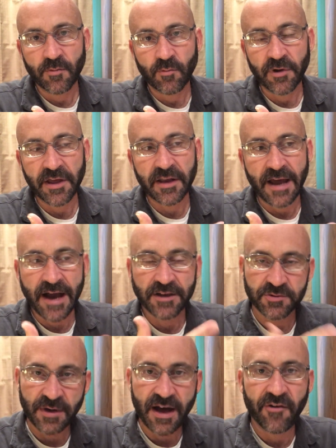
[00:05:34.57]
when
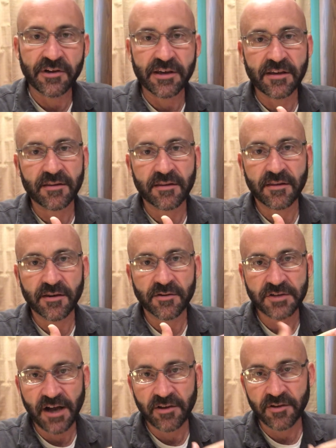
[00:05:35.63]
actuality, their
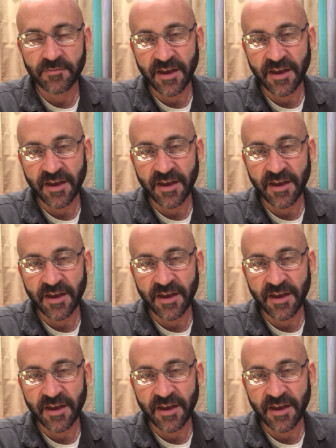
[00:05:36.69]
childhood